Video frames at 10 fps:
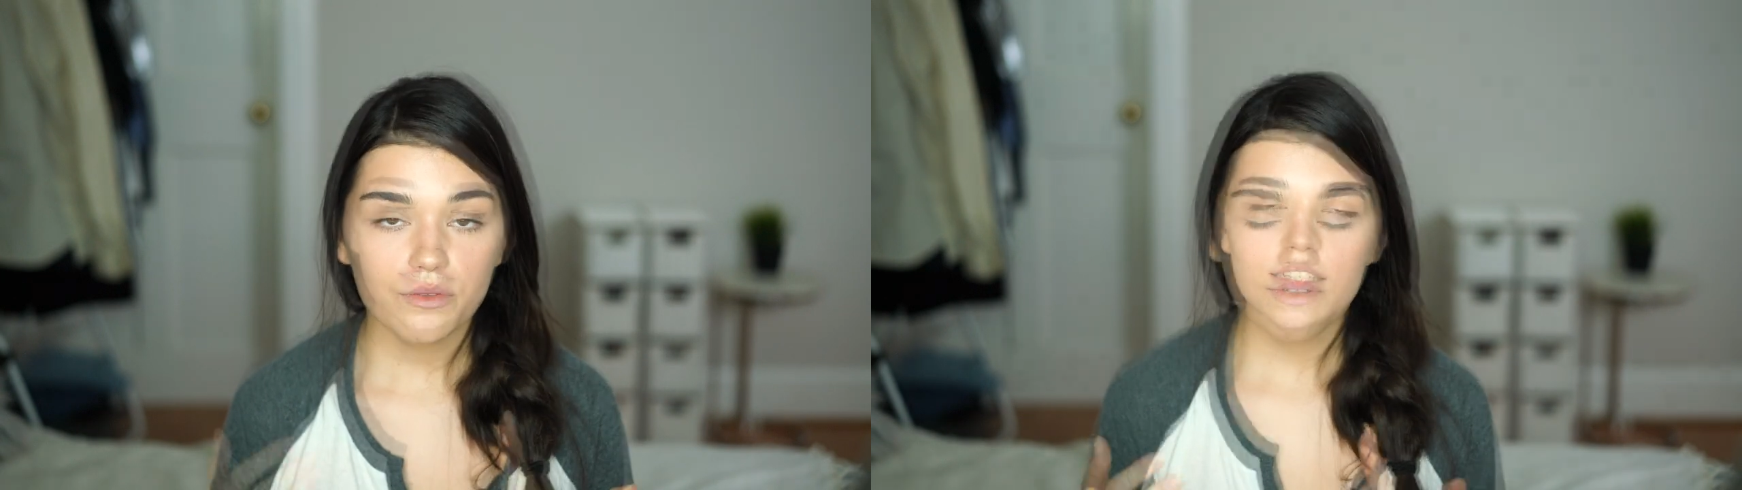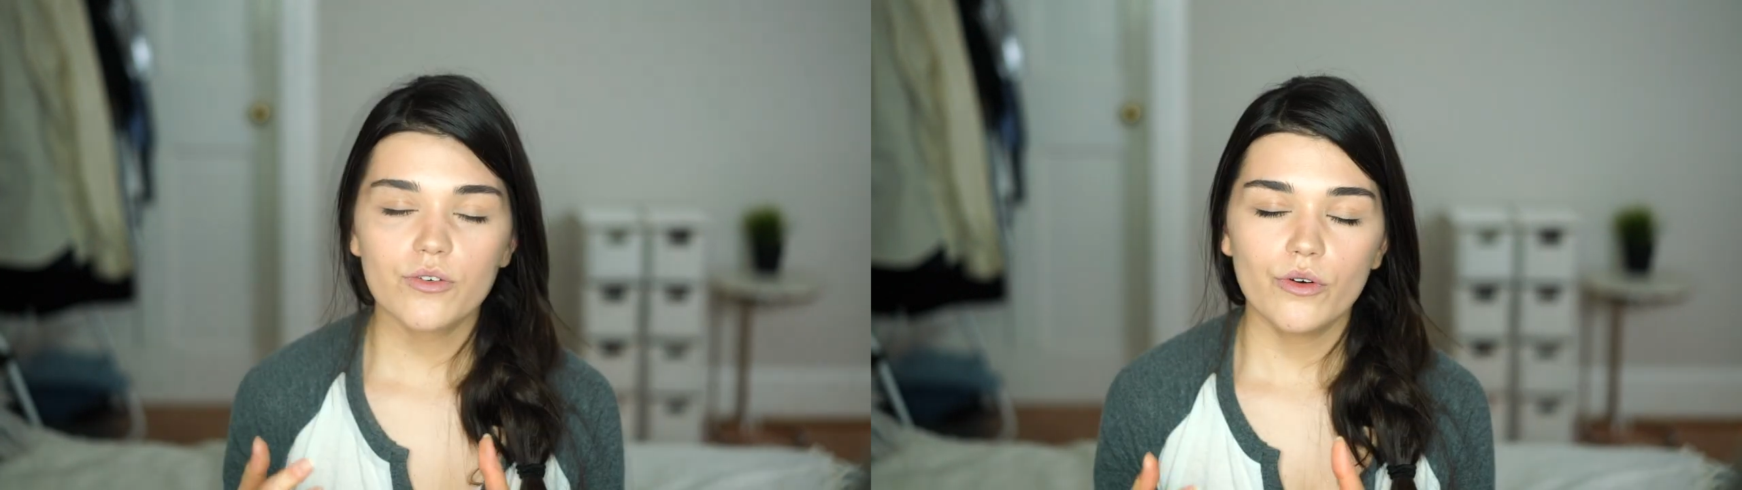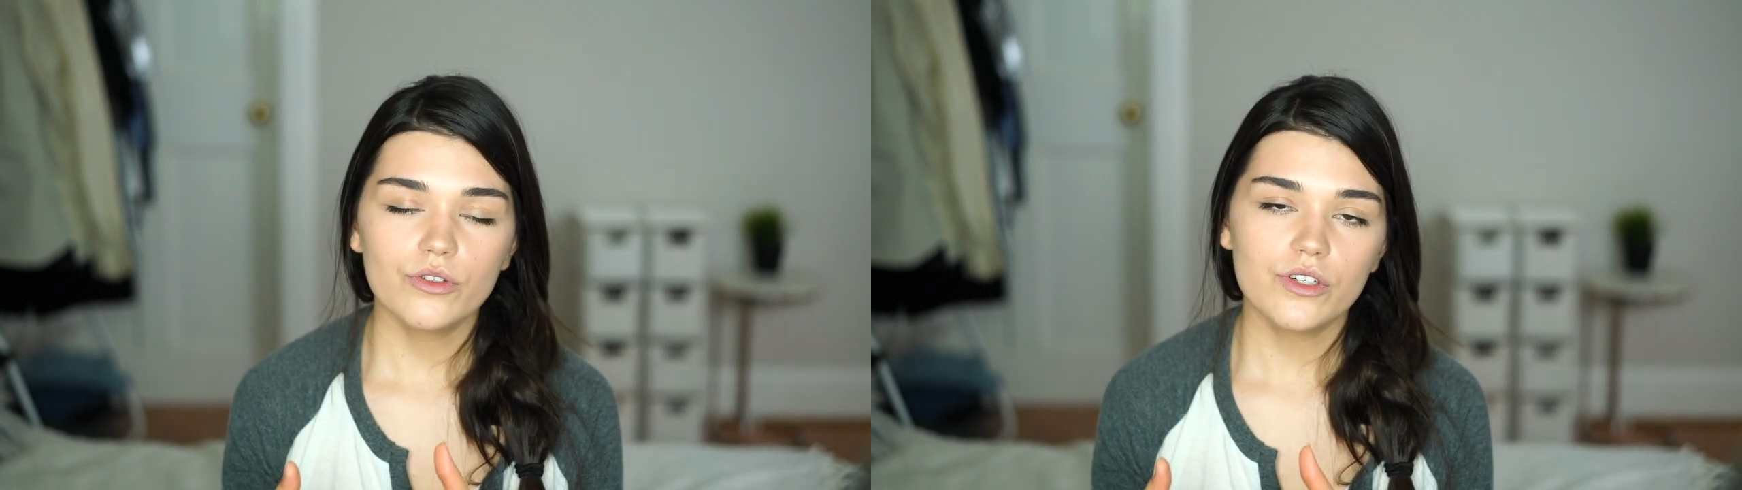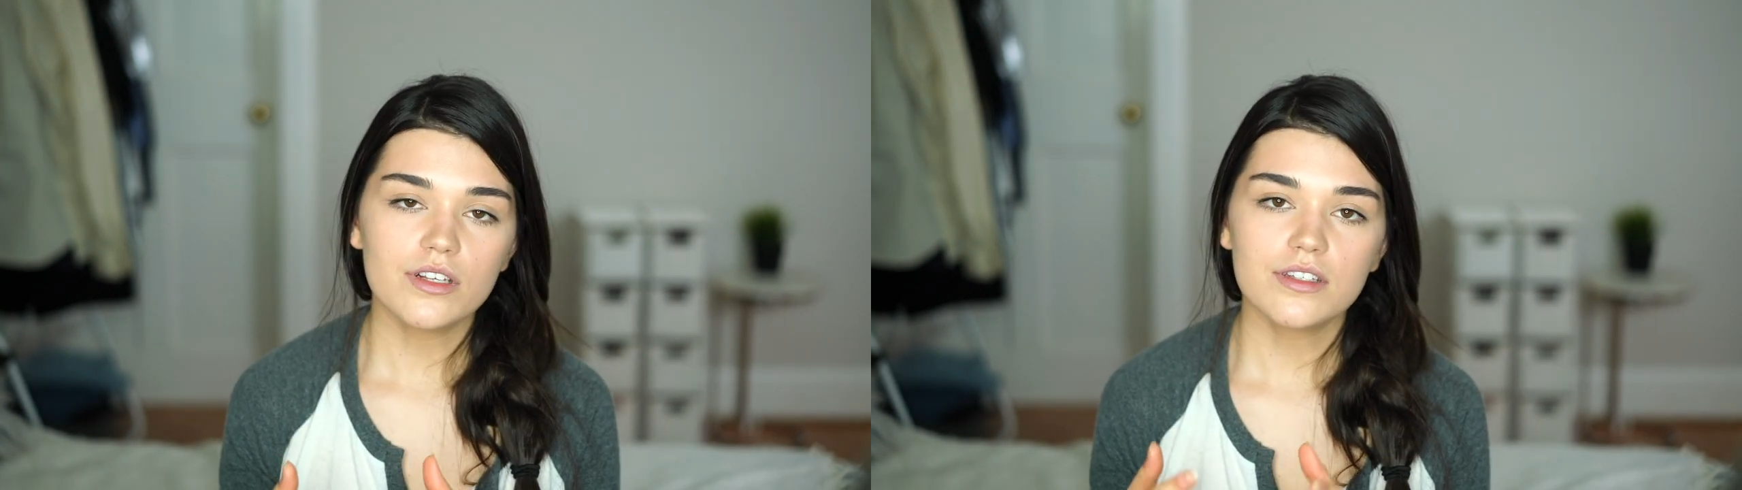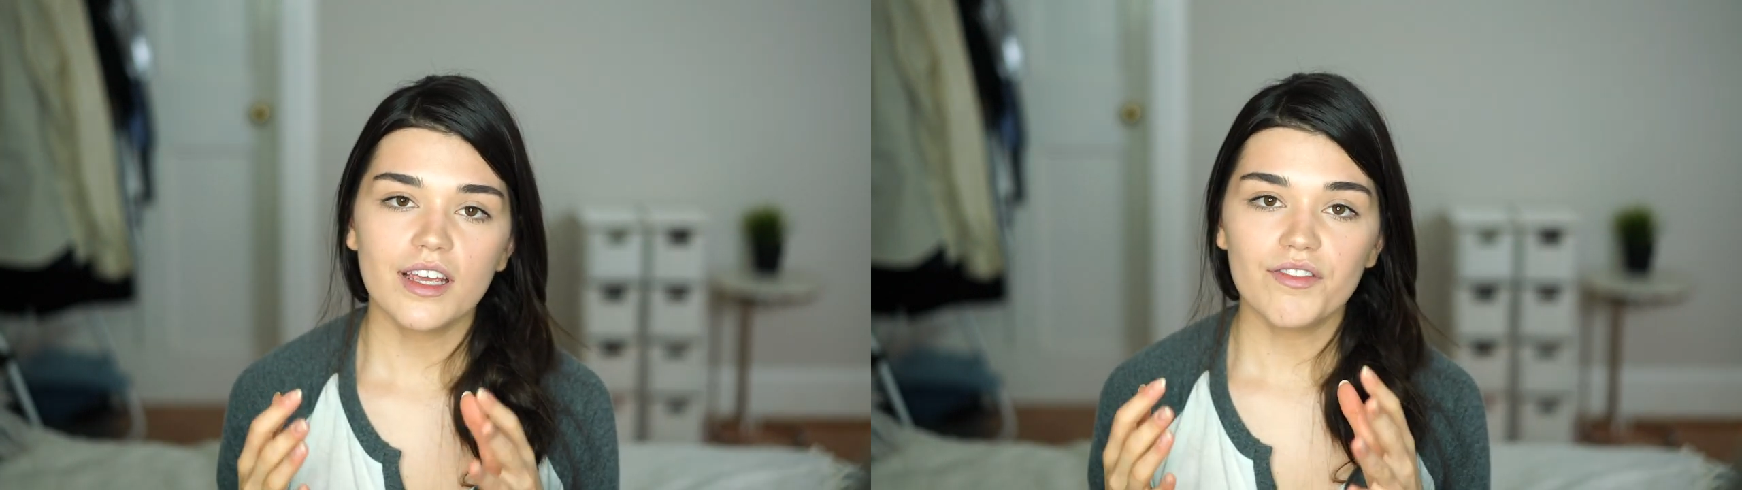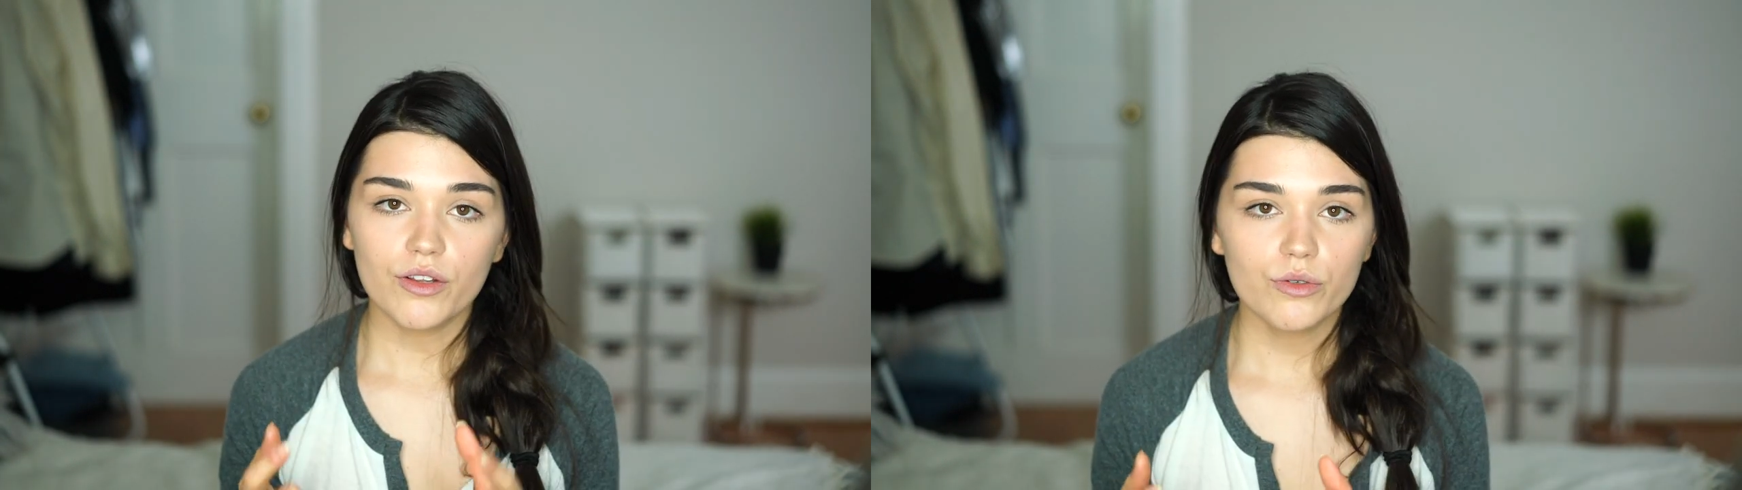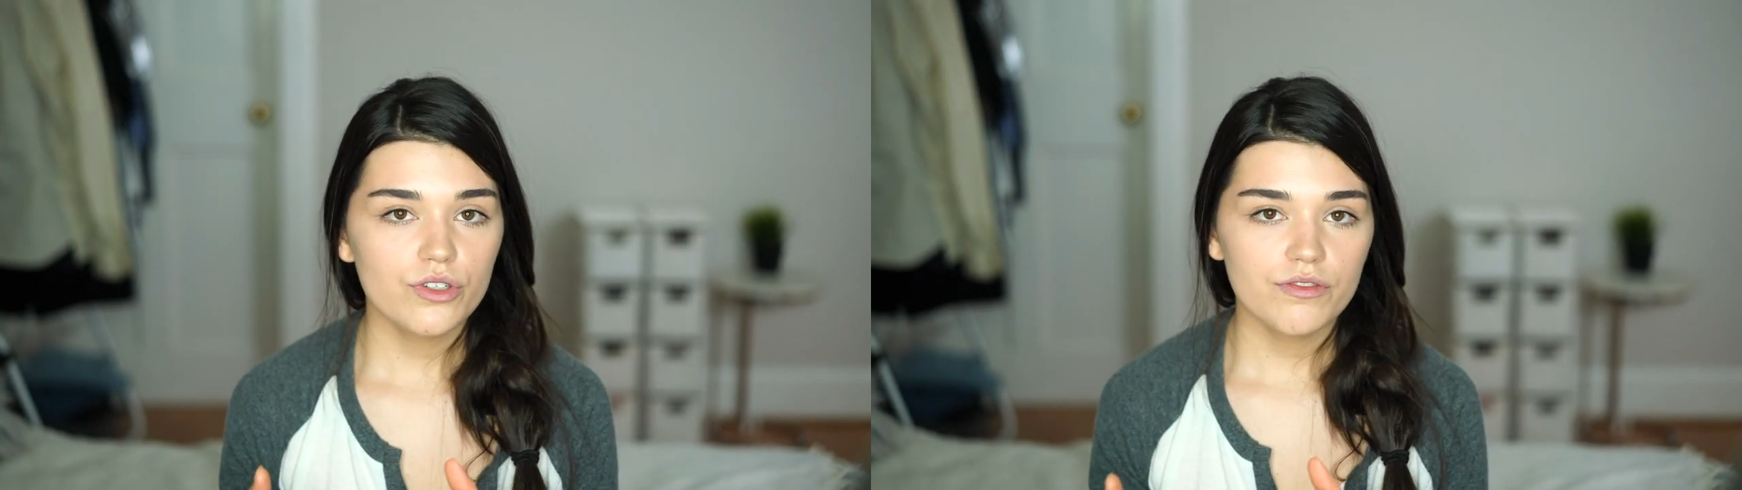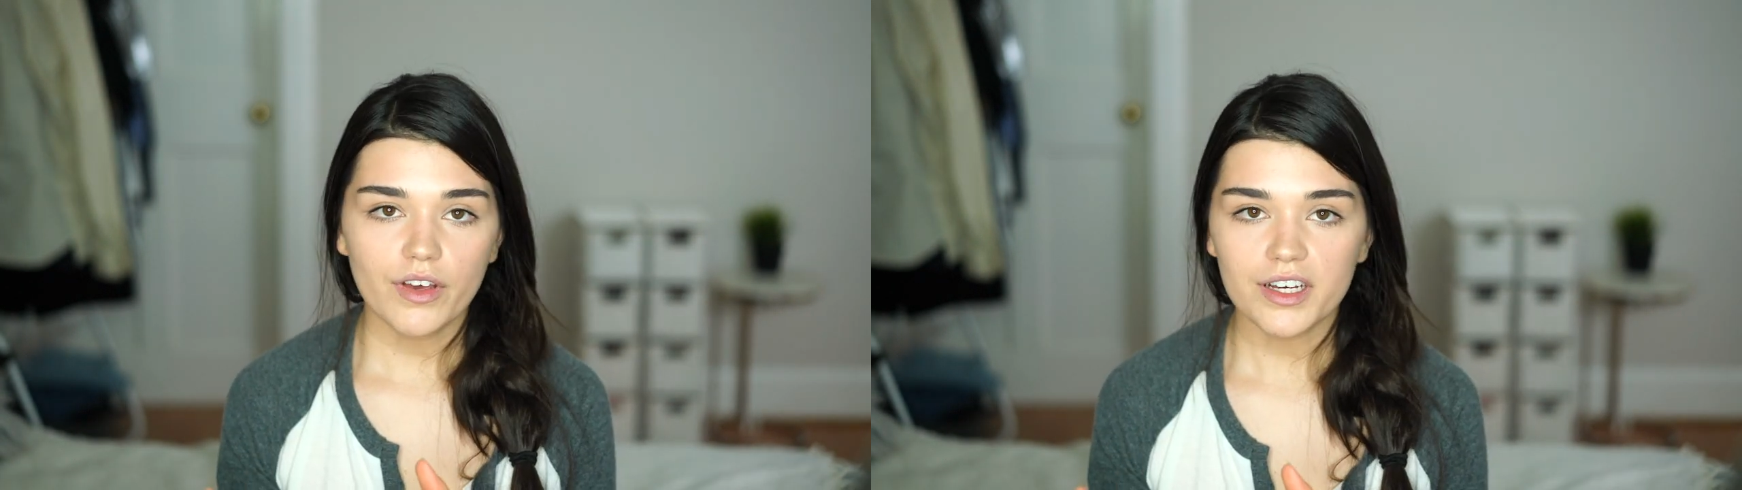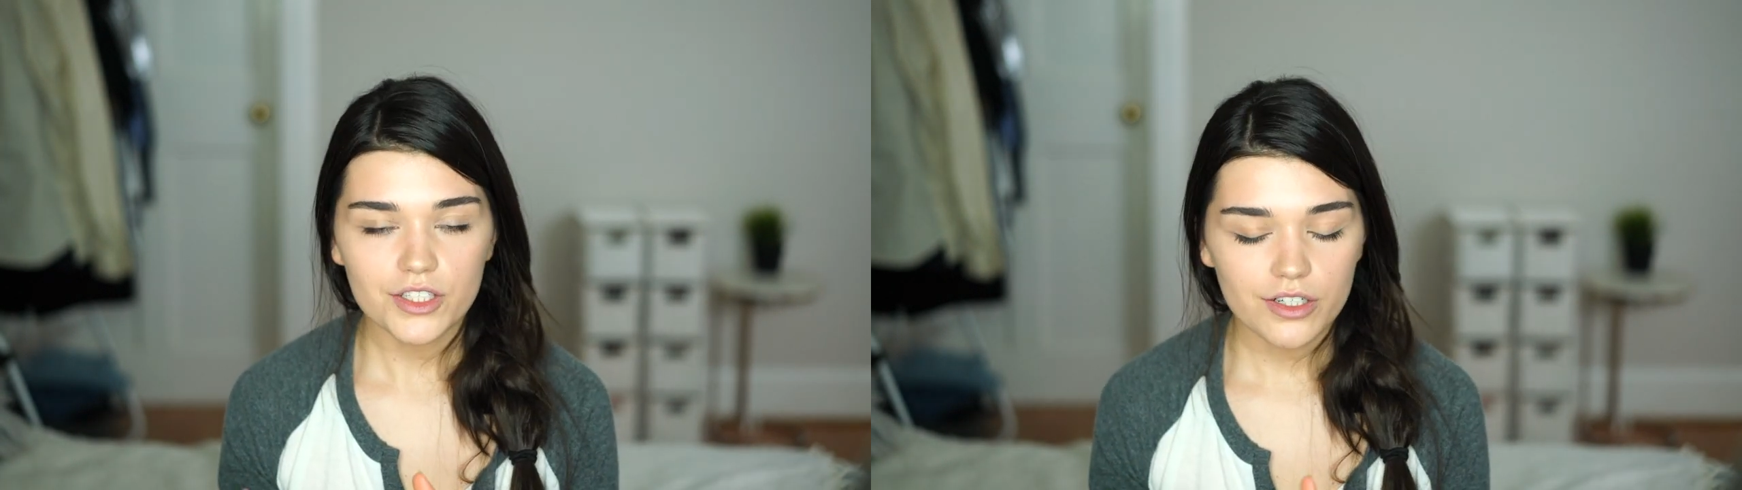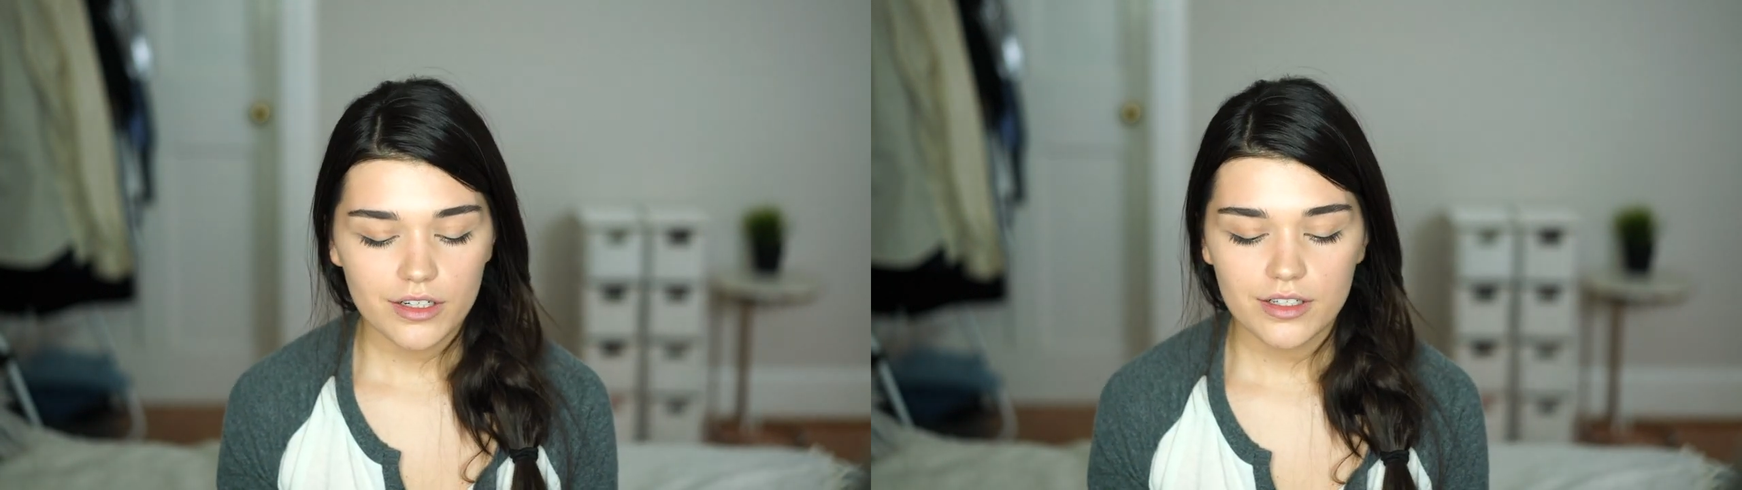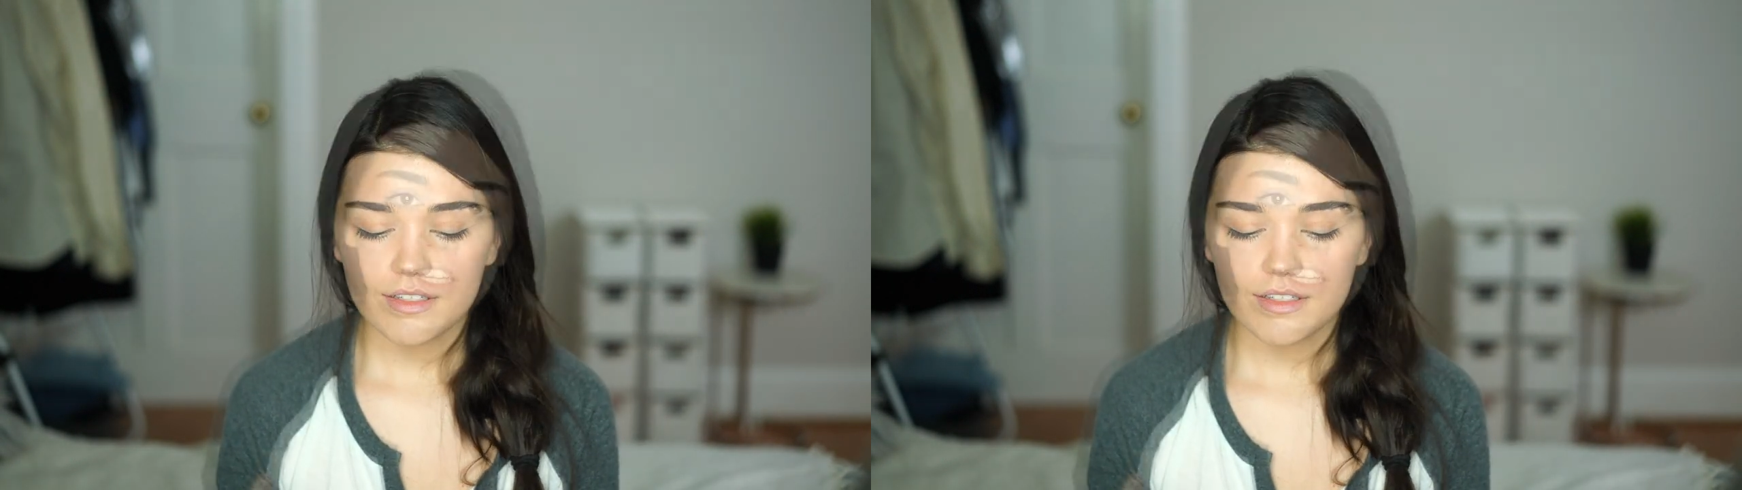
These are all just evolution factors,